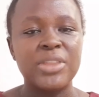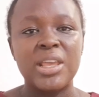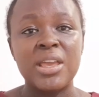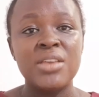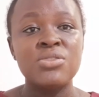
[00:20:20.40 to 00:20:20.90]

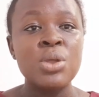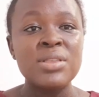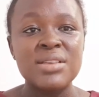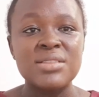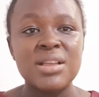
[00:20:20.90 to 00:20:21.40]
It's not
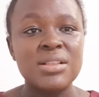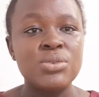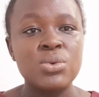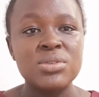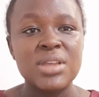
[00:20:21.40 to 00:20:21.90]
exactly
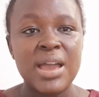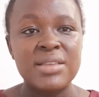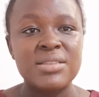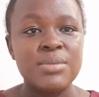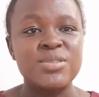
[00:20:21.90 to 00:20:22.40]
those
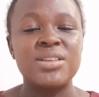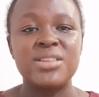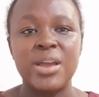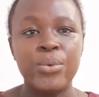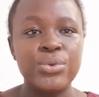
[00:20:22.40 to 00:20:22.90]
items that they are
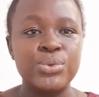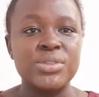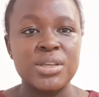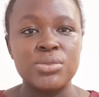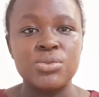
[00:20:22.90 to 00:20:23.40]
going to
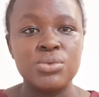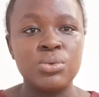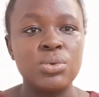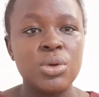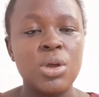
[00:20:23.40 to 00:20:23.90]
send to you.
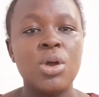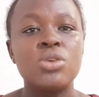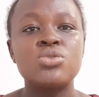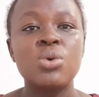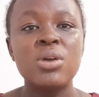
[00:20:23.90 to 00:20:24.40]

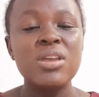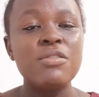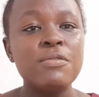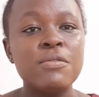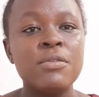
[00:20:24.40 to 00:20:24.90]
So
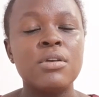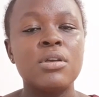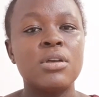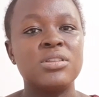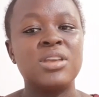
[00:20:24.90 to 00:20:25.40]
if
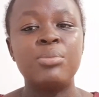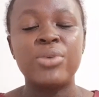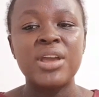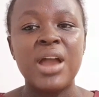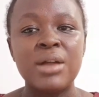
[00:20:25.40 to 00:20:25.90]
they
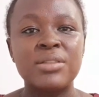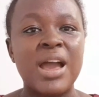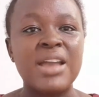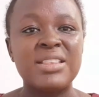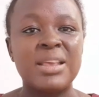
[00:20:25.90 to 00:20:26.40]
bring out the
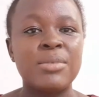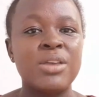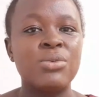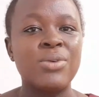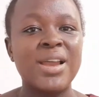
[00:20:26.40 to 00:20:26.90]
item and
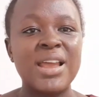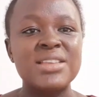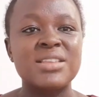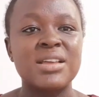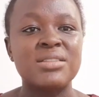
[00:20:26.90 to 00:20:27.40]
you realize
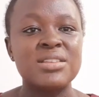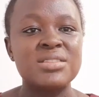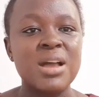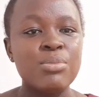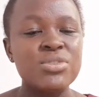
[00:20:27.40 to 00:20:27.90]
that the
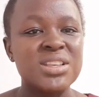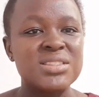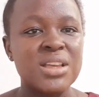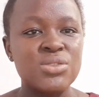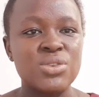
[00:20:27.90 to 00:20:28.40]
sample they
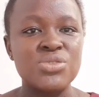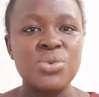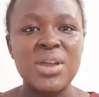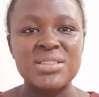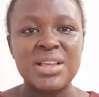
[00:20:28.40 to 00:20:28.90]
sent you is not
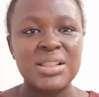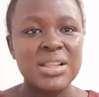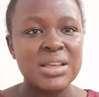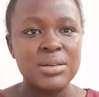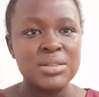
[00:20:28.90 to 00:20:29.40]
exactly
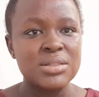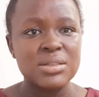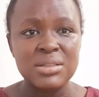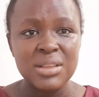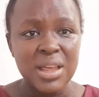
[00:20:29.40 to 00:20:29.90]
it,
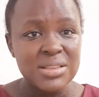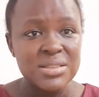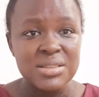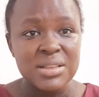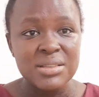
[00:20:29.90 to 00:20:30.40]
that is
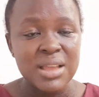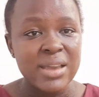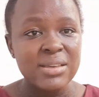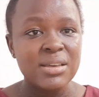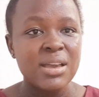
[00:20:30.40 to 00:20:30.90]
it. Like,
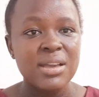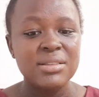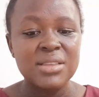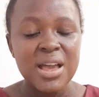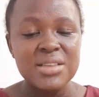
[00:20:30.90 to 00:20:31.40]

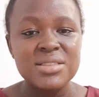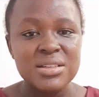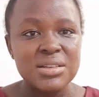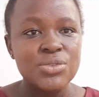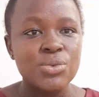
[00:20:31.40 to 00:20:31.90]
that's the
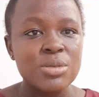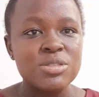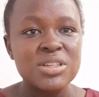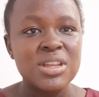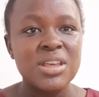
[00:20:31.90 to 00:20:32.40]

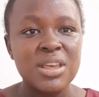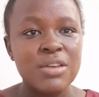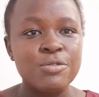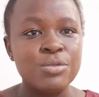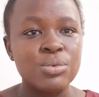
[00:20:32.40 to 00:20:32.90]
description they gave
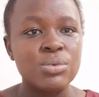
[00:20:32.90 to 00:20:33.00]
you.